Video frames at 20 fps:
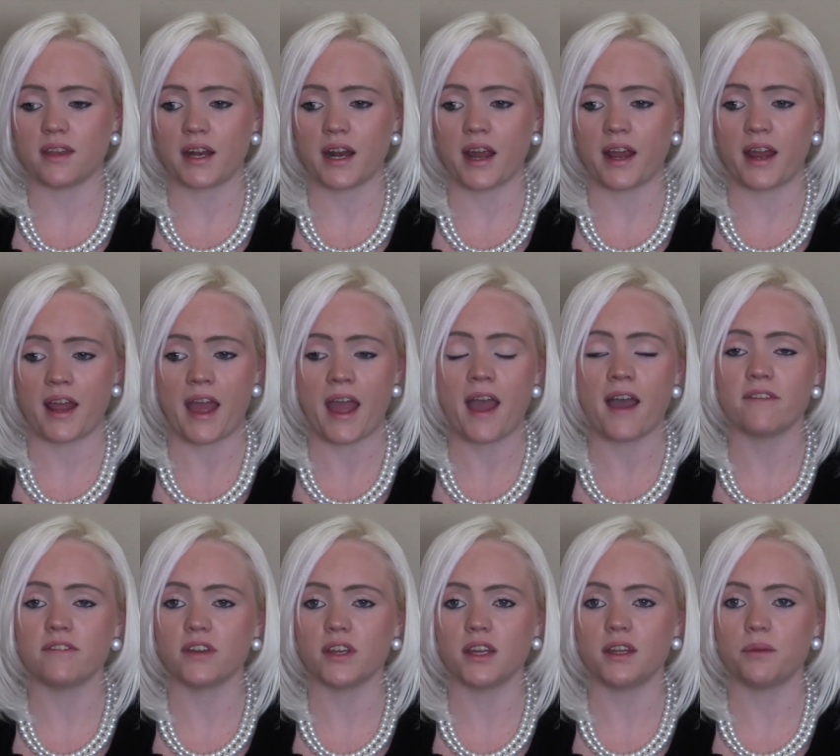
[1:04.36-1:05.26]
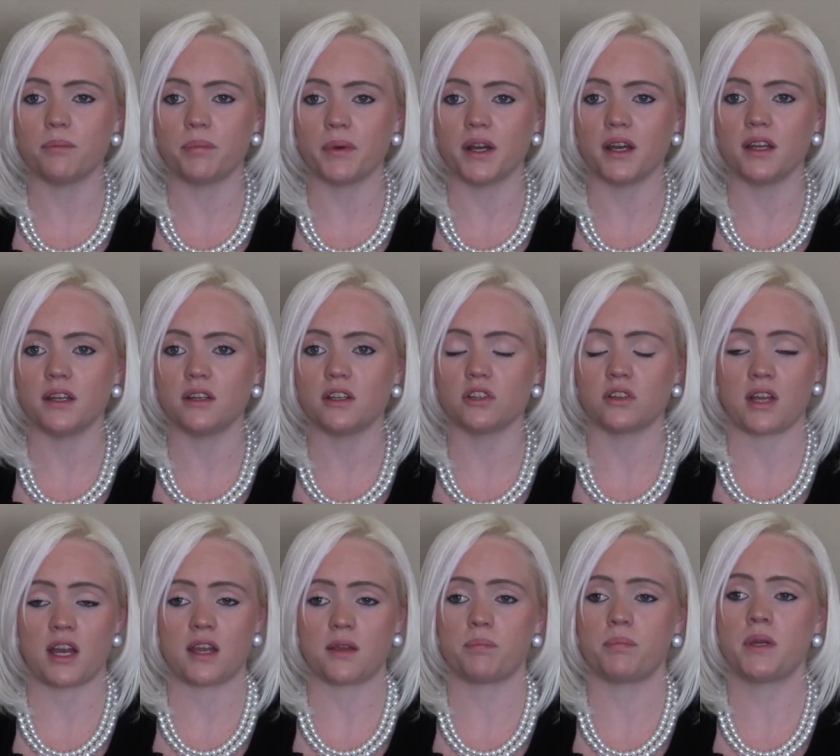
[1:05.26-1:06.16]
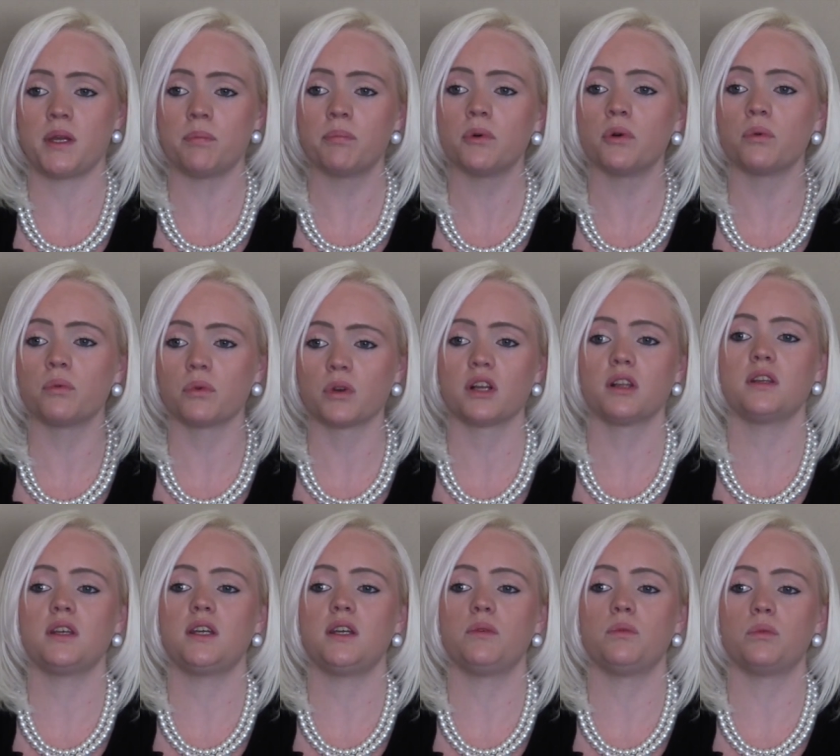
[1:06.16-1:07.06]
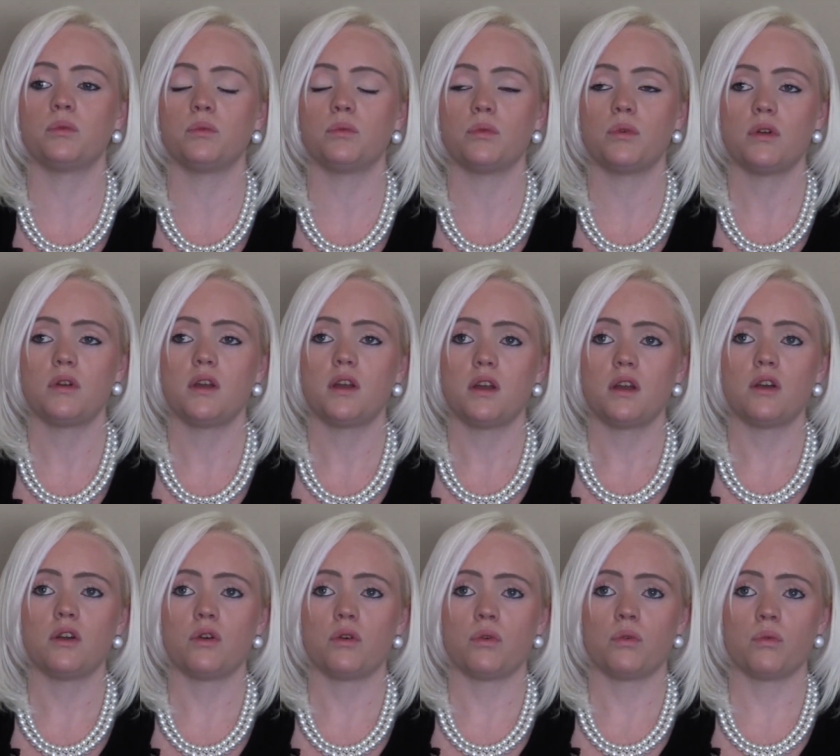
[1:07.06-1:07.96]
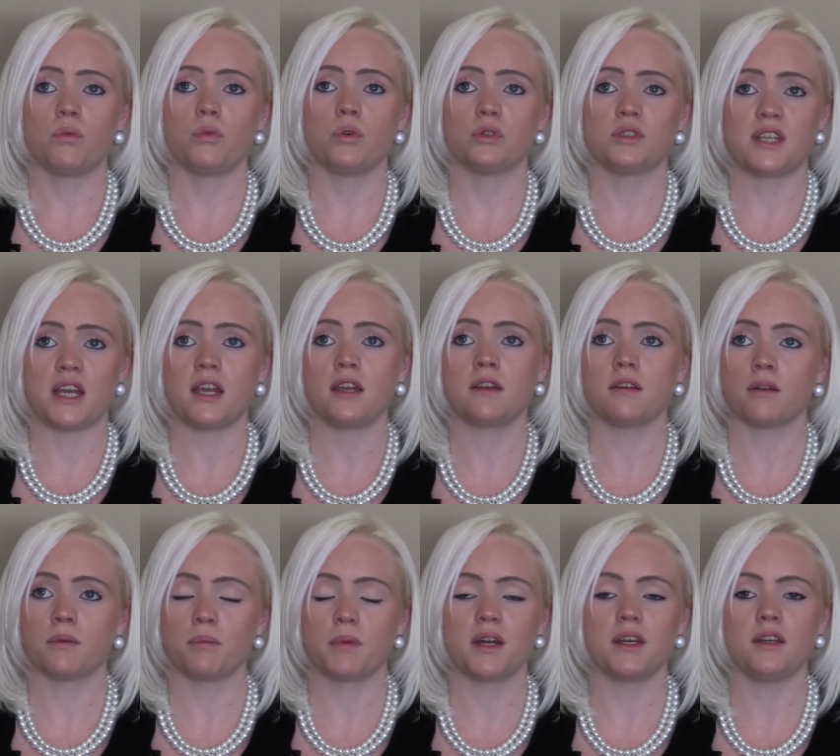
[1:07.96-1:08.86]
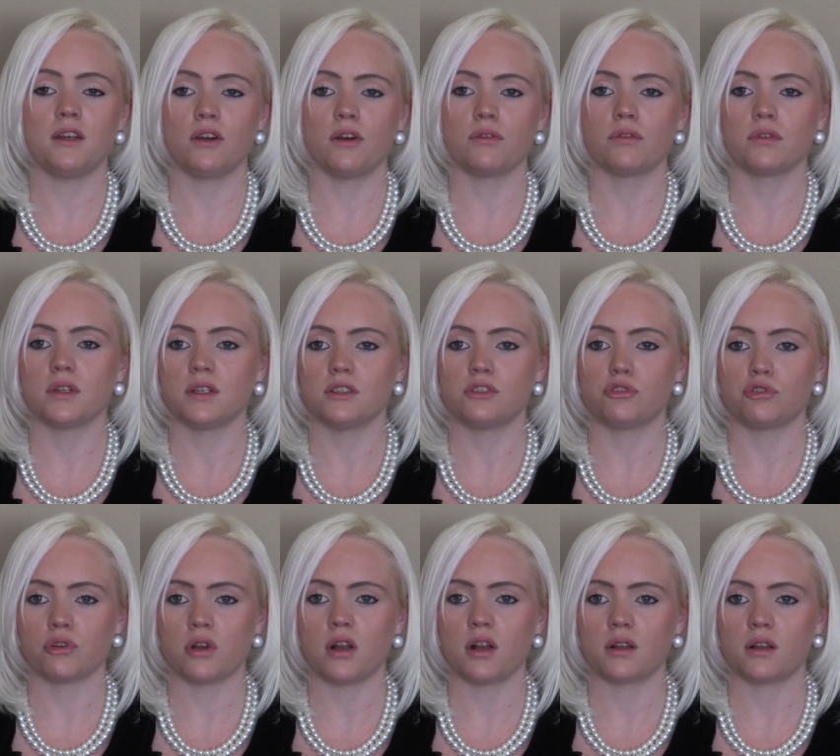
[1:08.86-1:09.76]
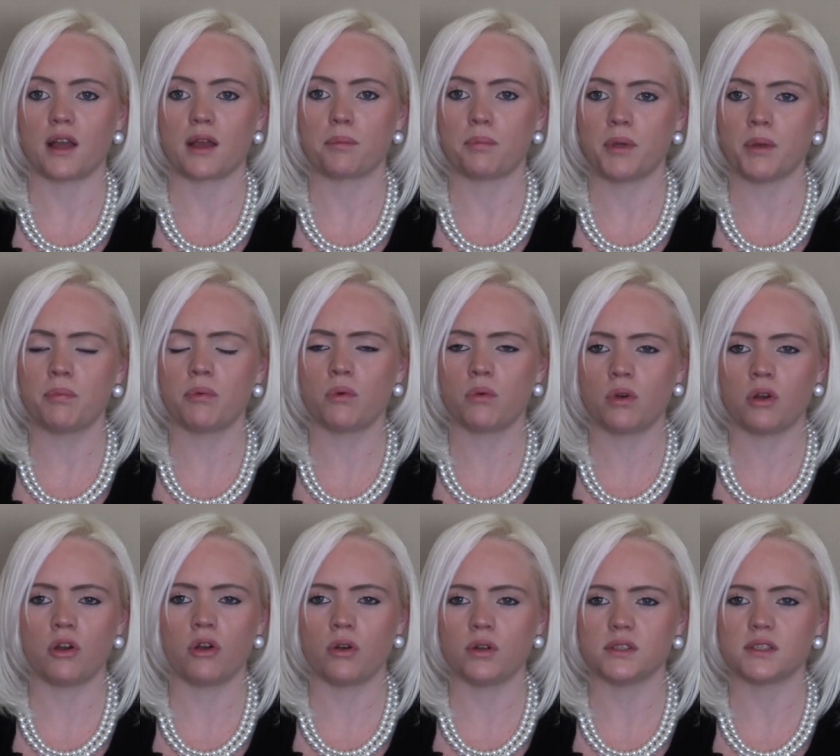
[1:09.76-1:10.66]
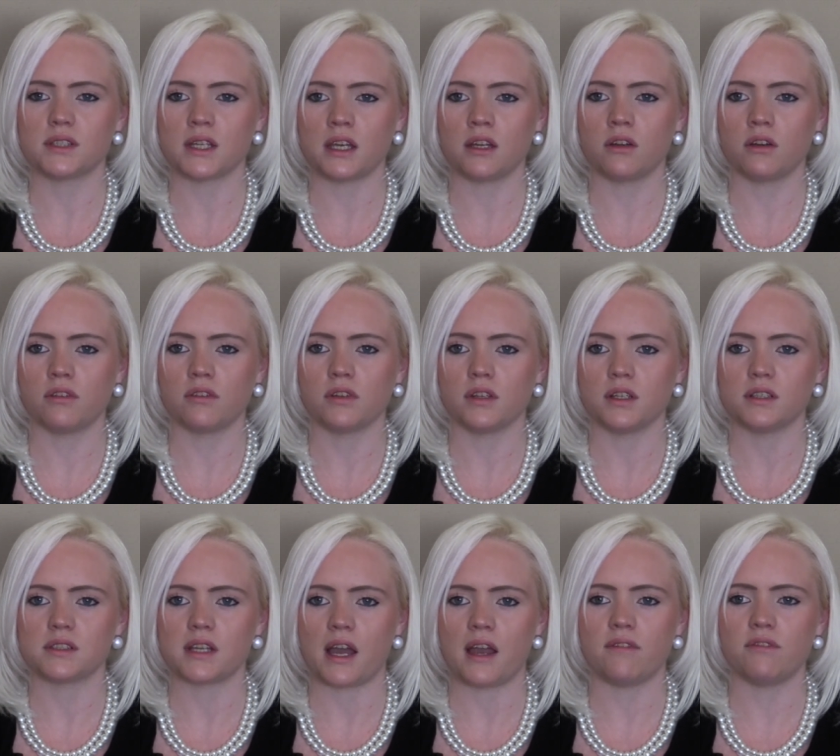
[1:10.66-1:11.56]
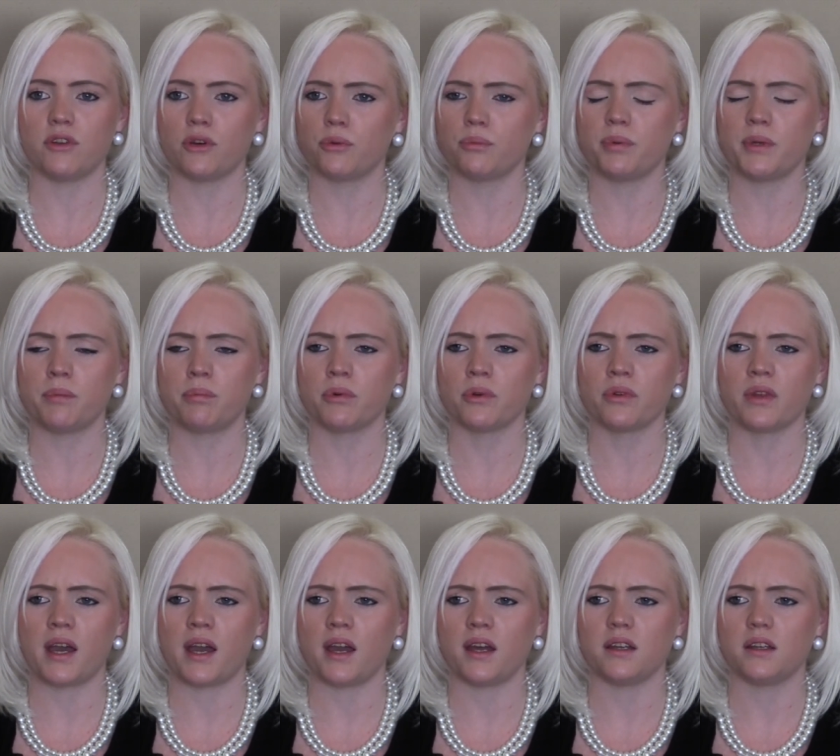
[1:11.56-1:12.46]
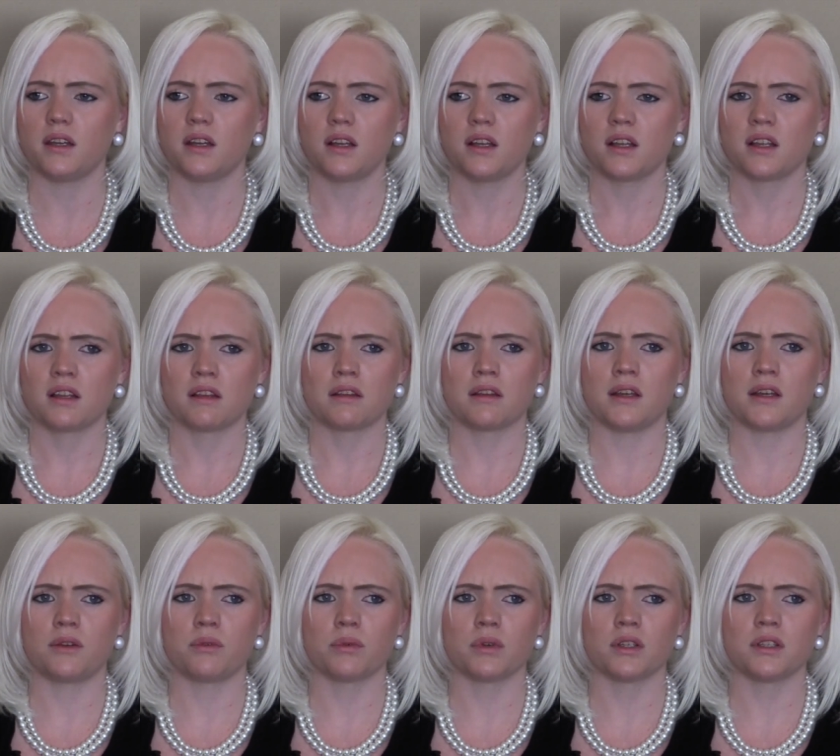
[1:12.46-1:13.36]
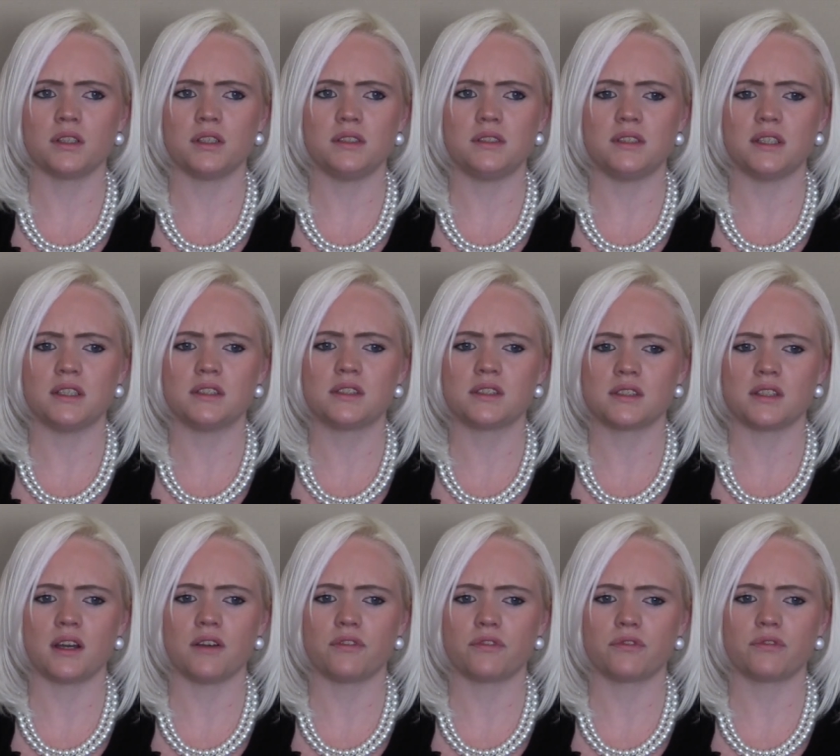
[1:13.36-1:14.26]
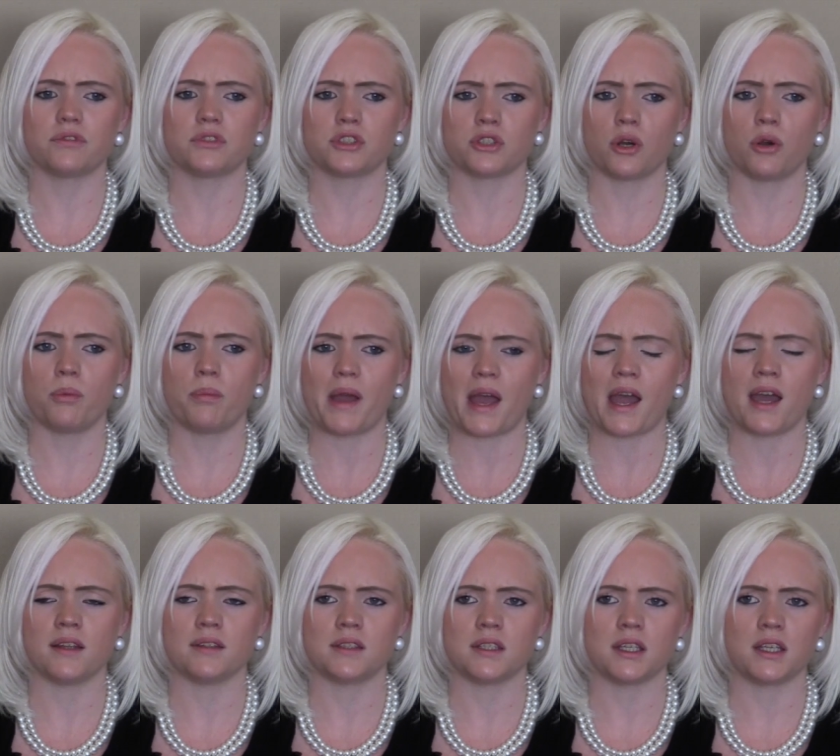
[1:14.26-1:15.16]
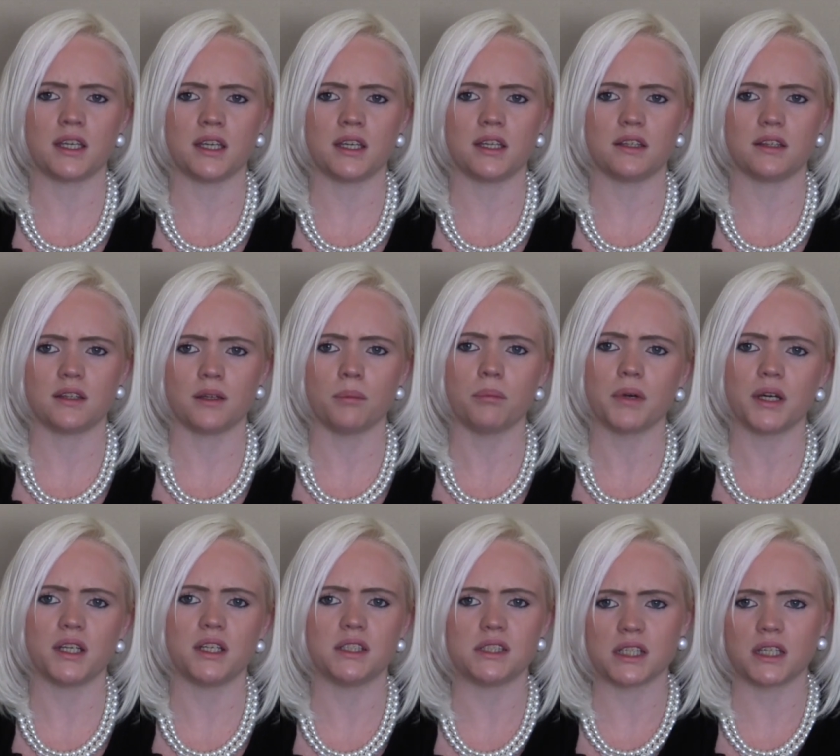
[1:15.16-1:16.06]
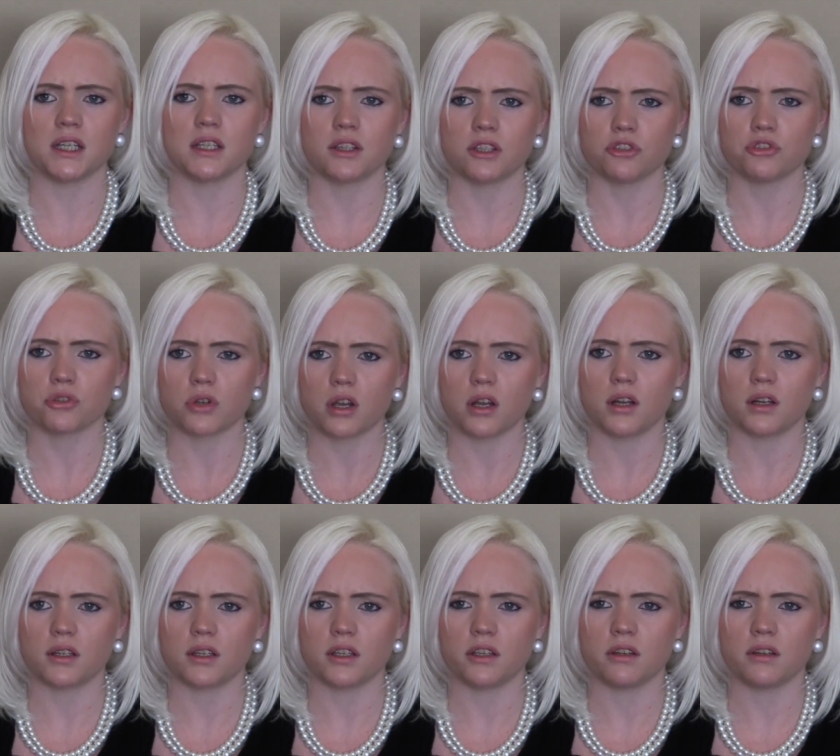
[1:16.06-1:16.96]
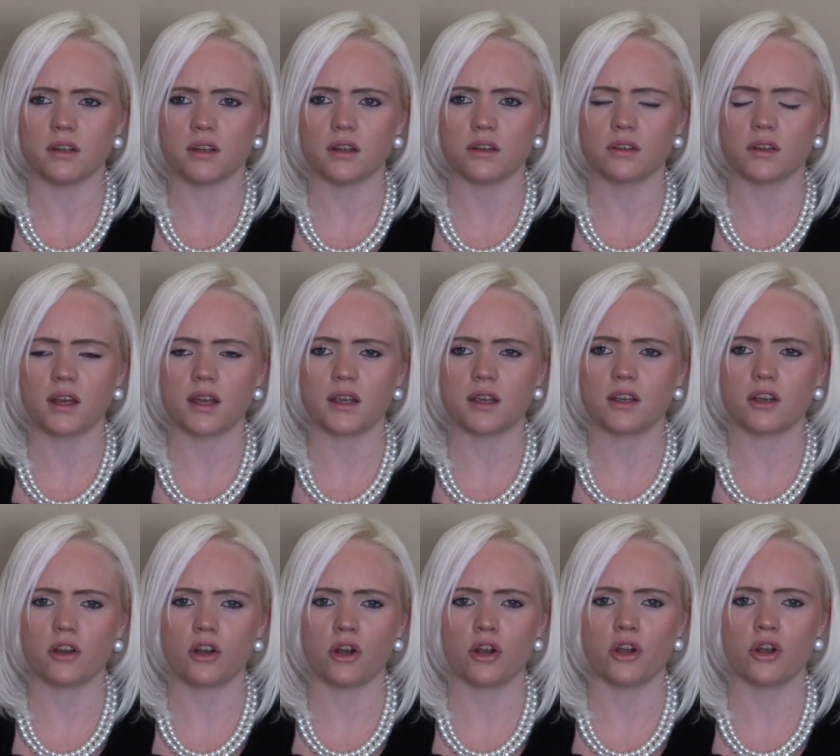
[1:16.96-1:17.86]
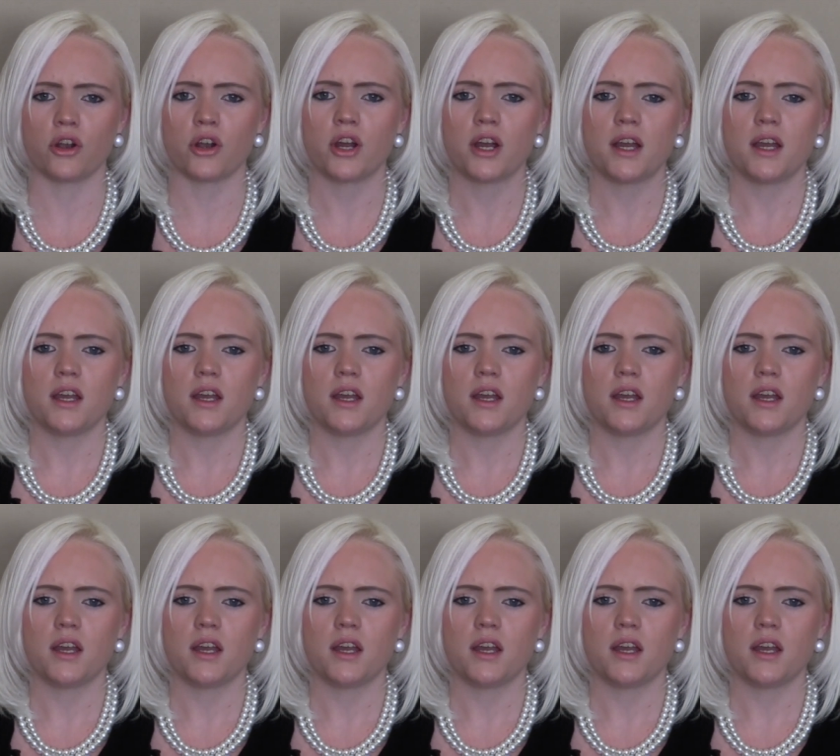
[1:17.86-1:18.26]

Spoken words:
that I haven't, but like people really will take your money over this drug. Like people will go insane over this. I've known people that like really did stuff so bad to get the money to get the drug, you know, like, or